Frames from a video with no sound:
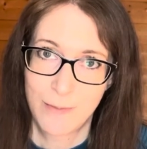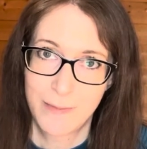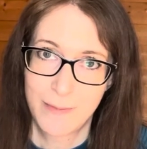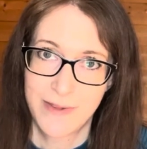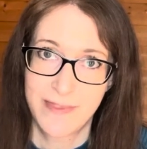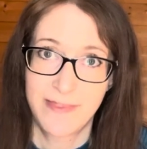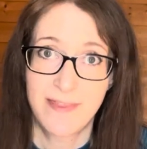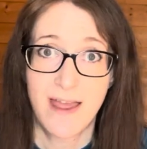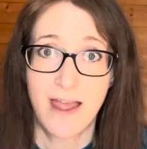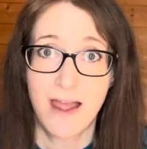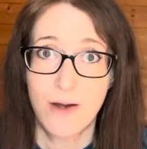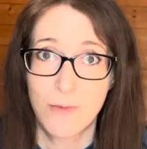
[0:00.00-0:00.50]
But
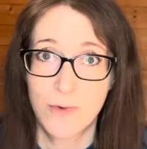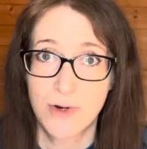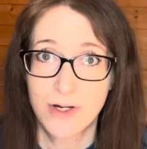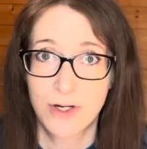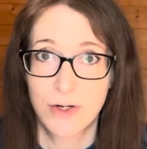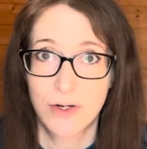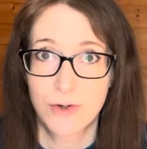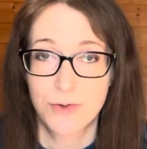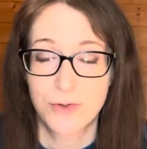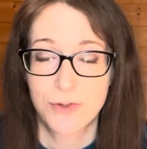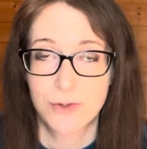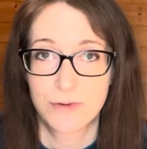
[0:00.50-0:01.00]
that one
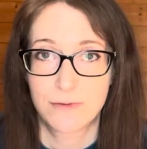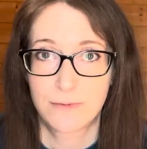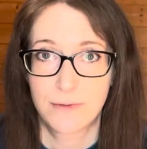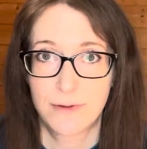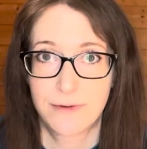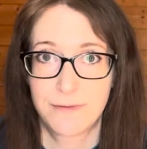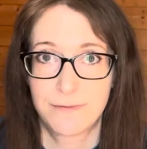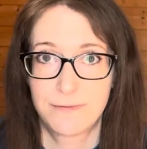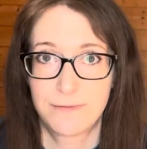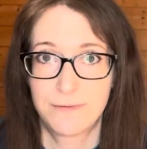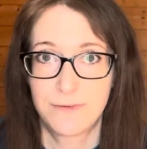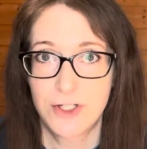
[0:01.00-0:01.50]
goes over
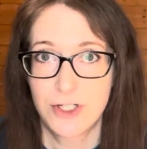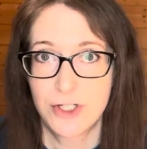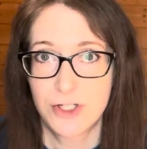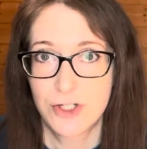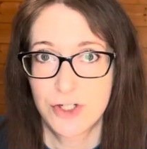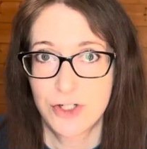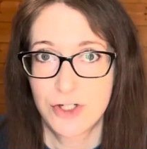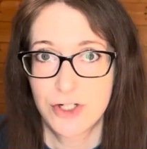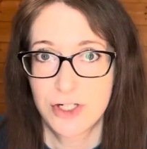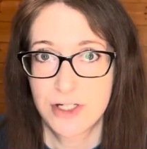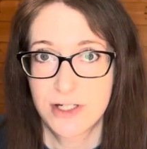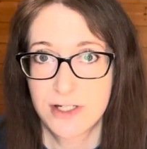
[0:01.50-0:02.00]
the
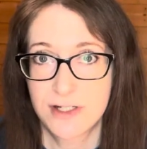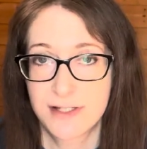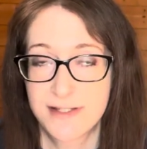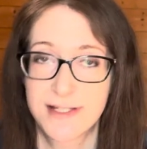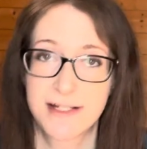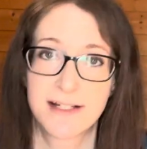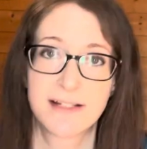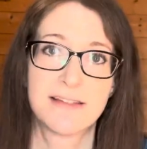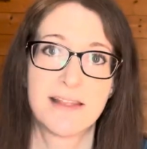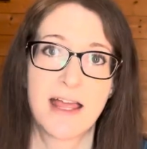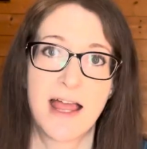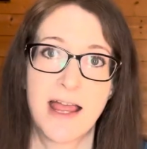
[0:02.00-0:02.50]
first
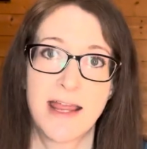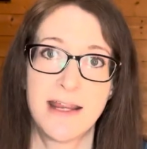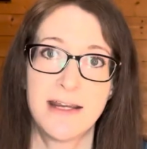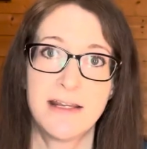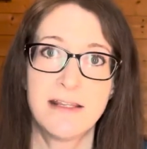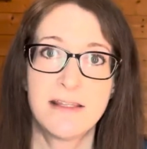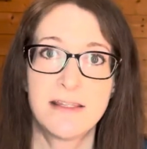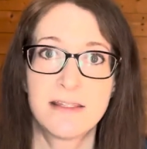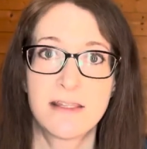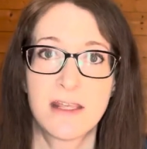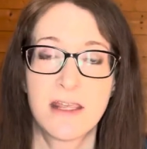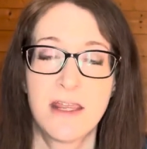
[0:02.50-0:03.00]
six
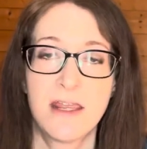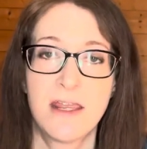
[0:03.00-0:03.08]
signs.